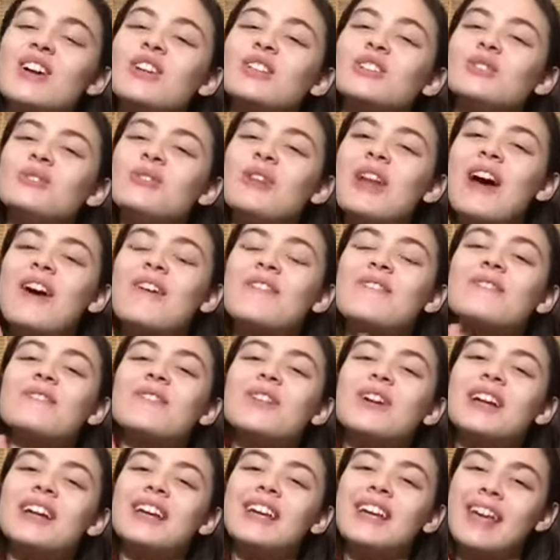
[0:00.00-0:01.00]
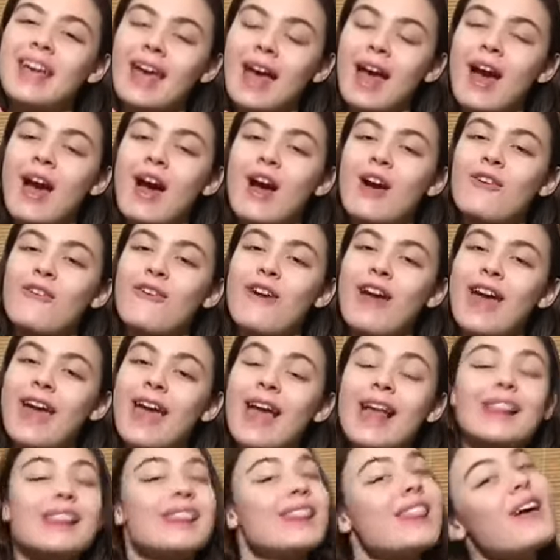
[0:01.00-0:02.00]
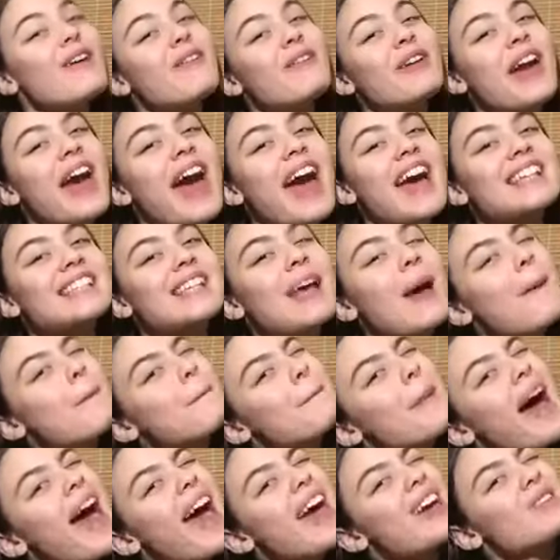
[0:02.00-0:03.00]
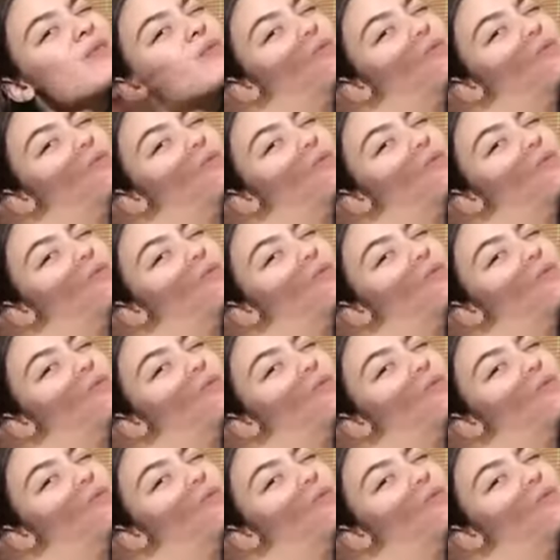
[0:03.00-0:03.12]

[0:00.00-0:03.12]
Do not forget, alright? Love you guys. Bye.